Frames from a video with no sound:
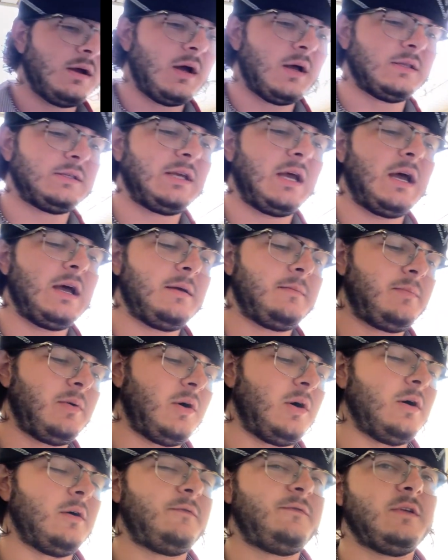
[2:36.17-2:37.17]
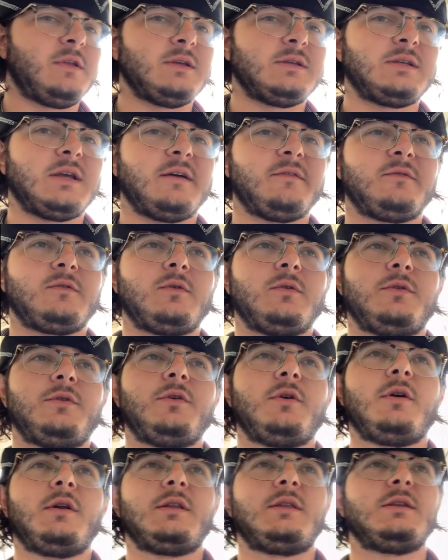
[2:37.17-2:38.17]
type of philosophical
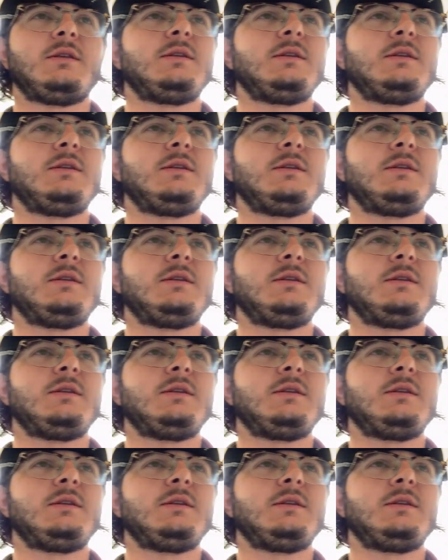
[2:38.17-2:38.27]
thought at the